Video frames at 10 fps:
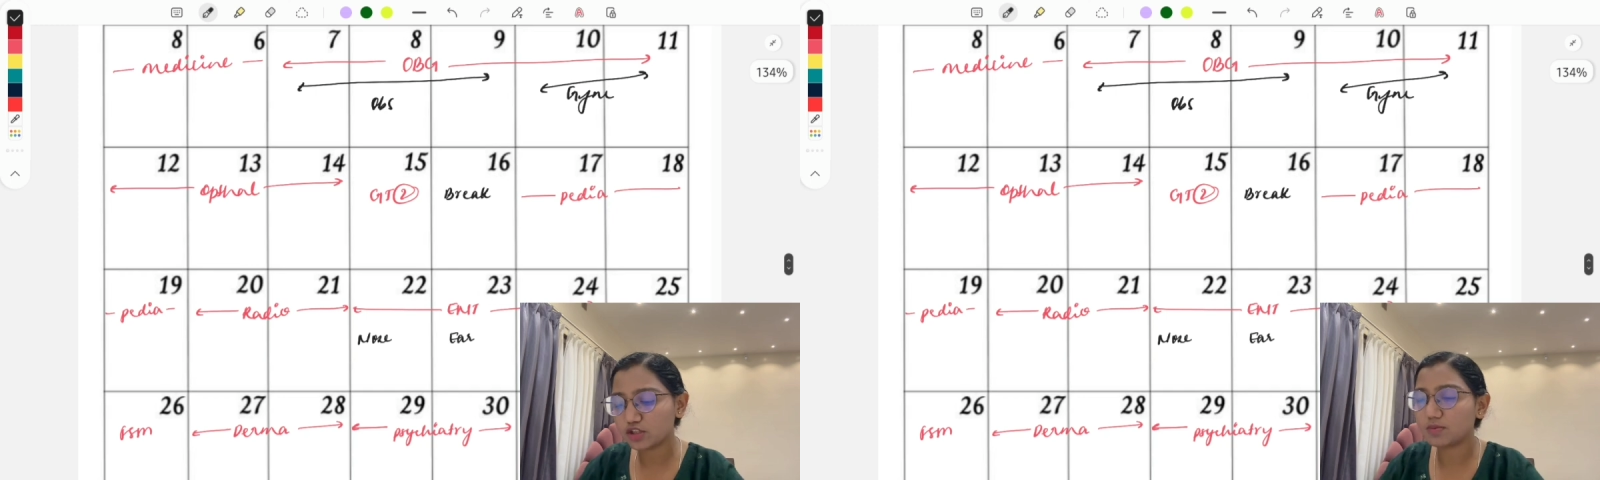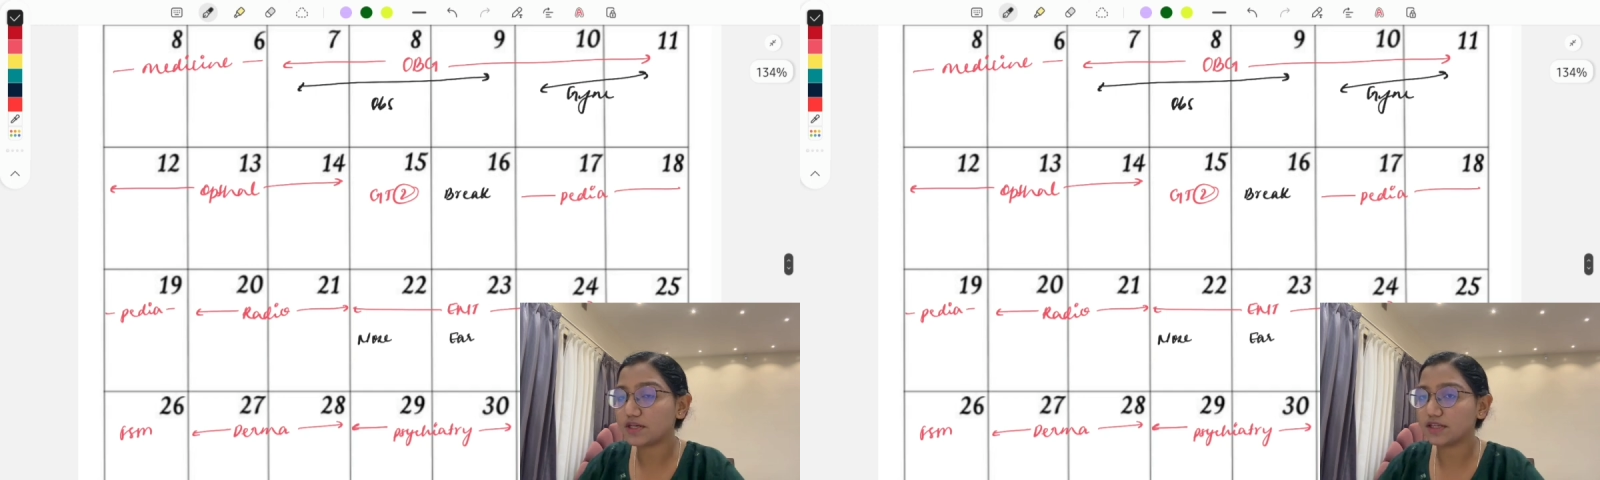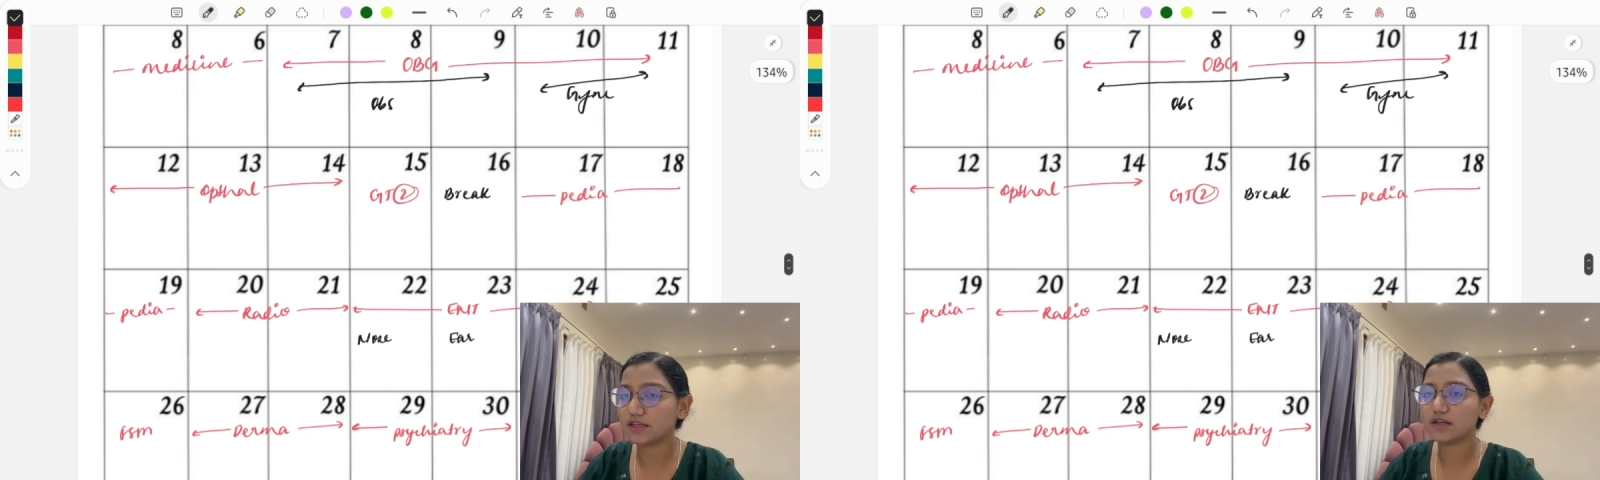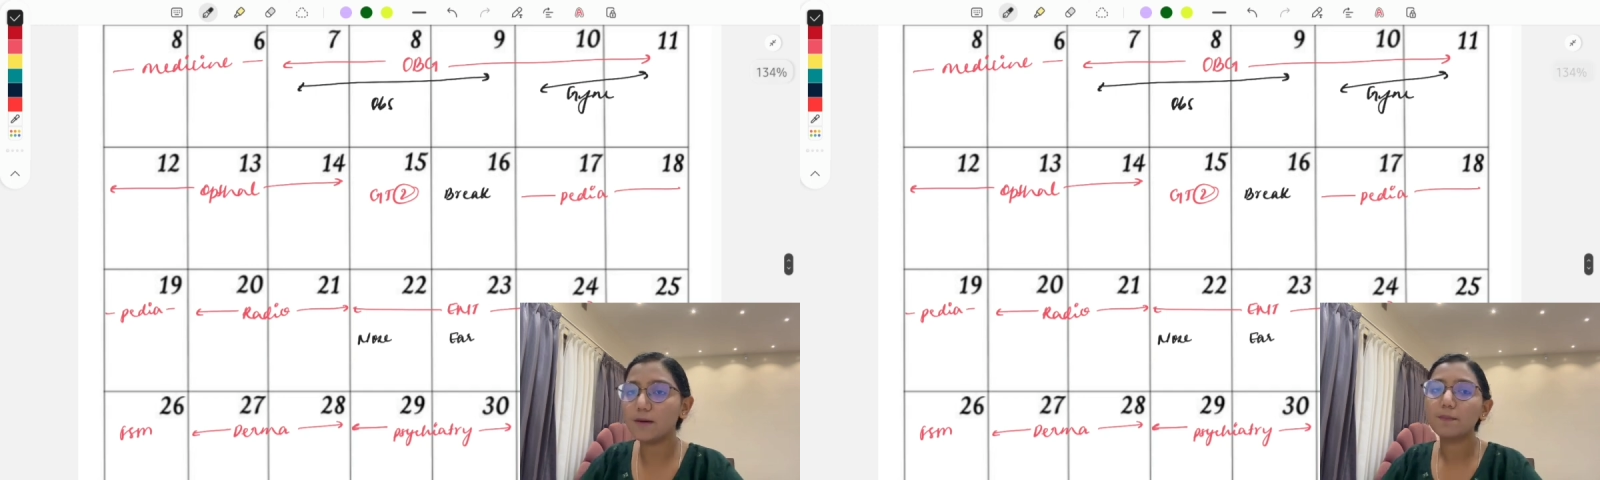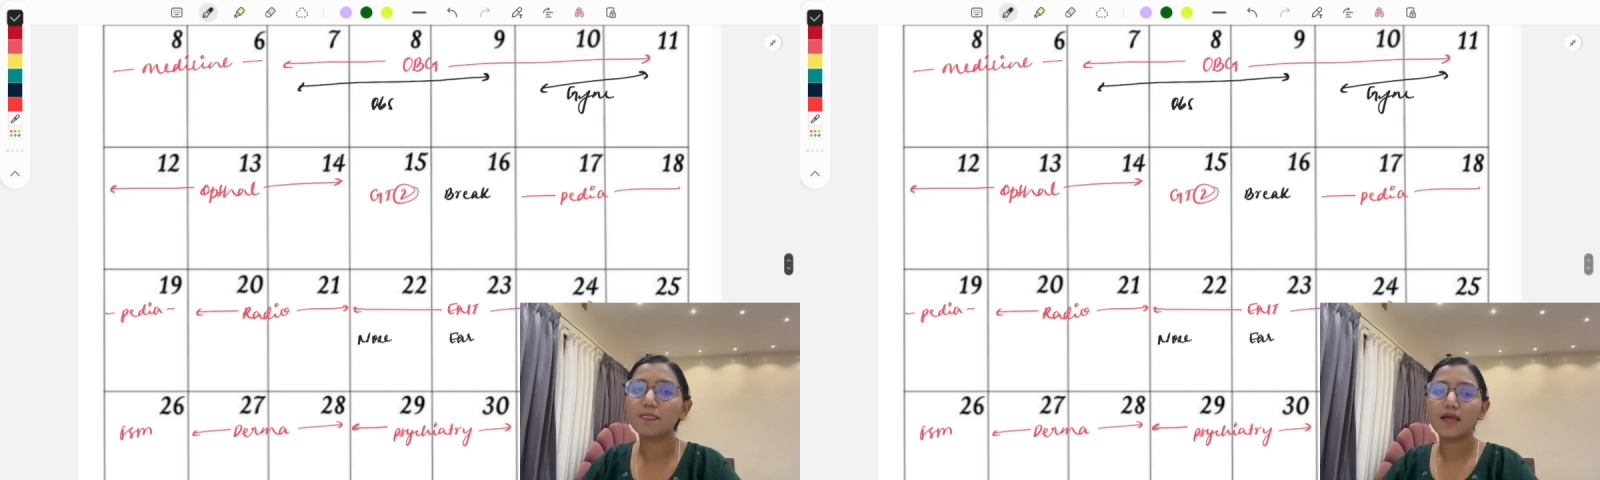you'll be taking a
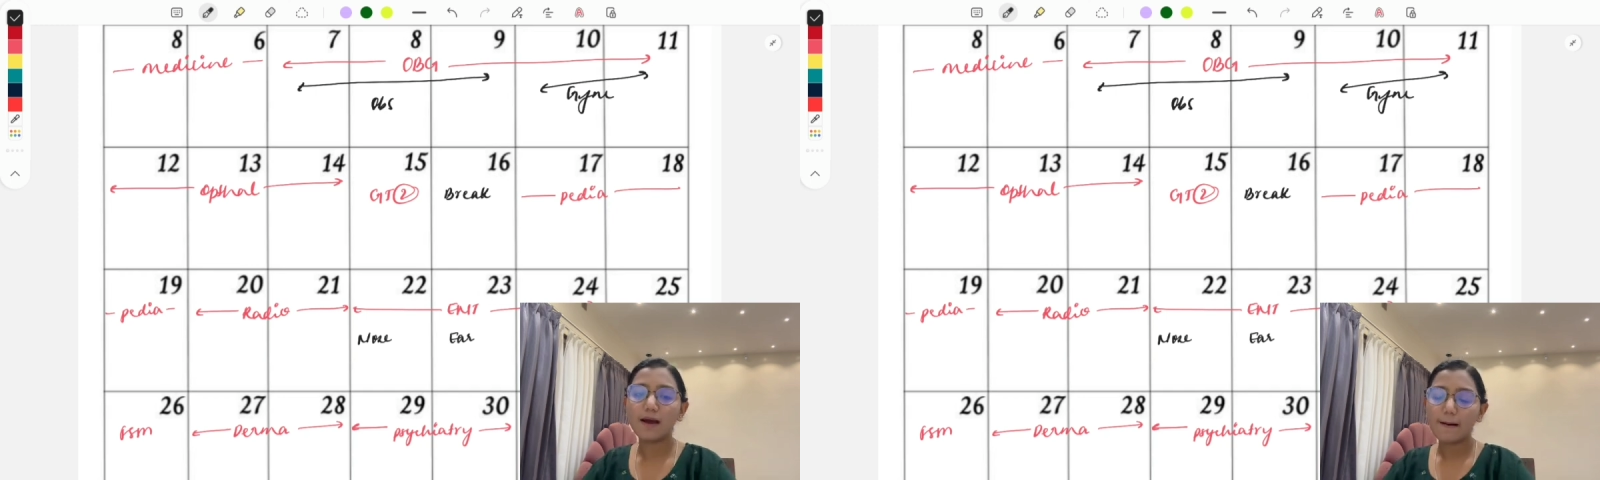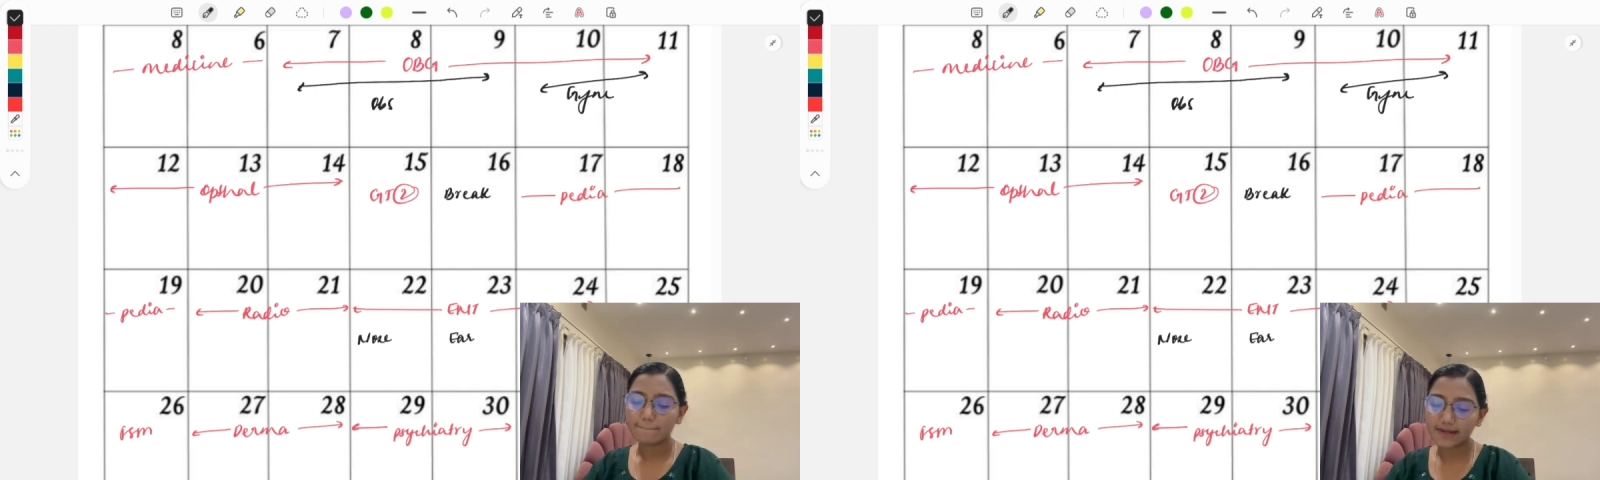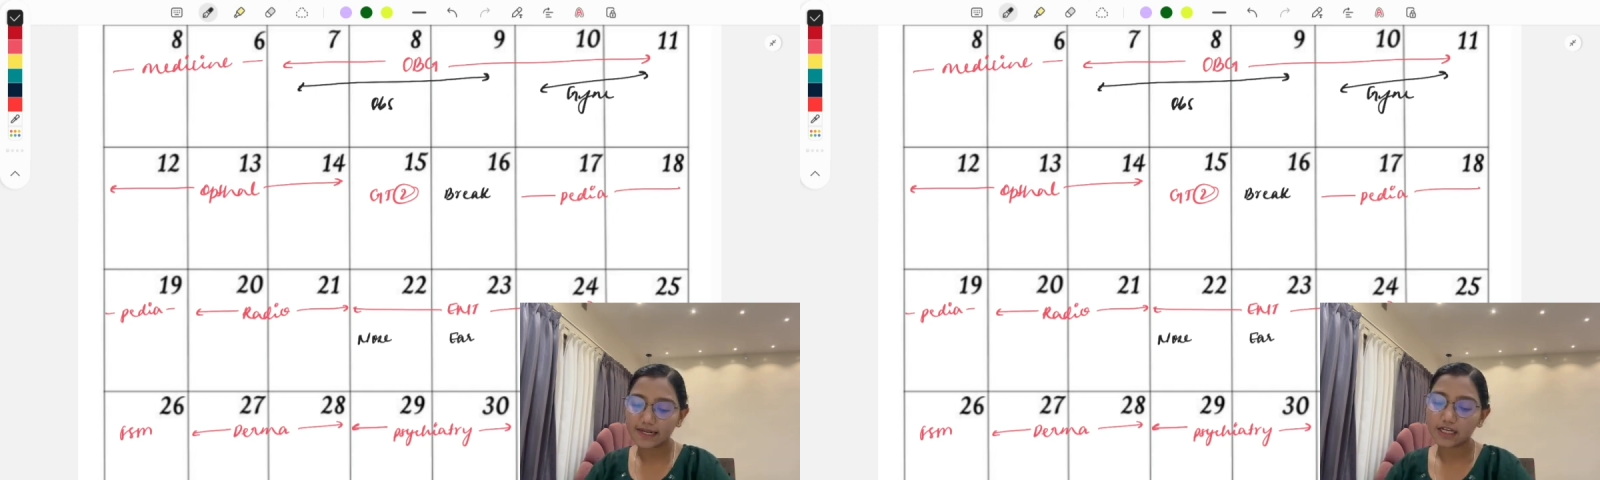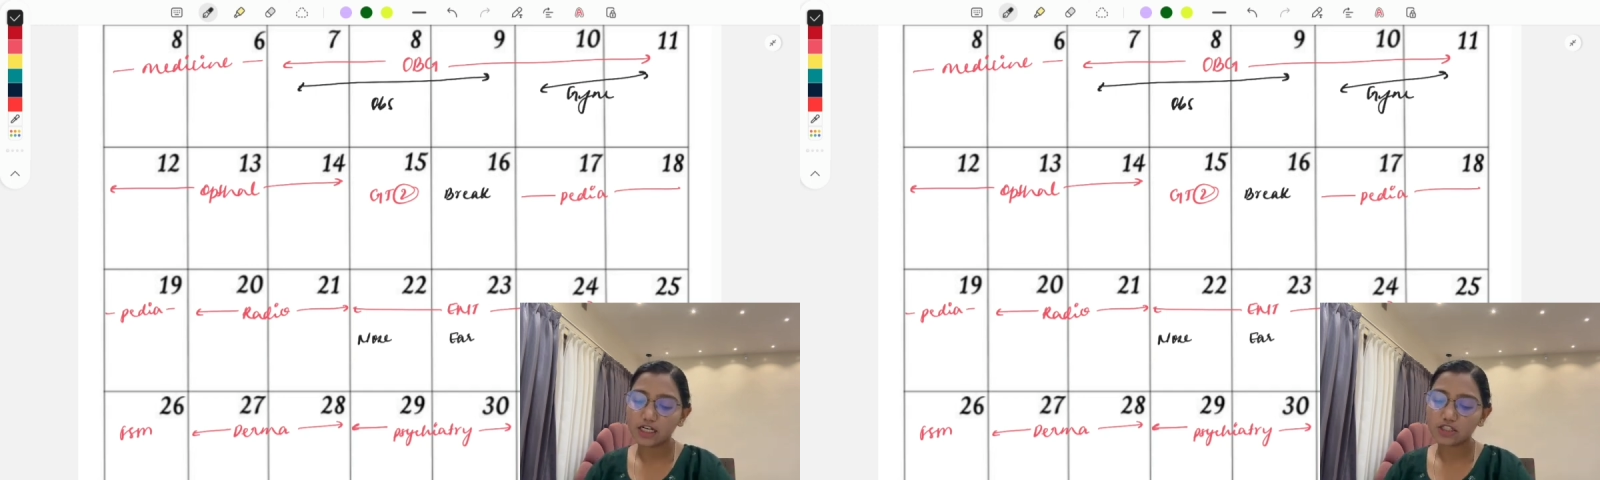break.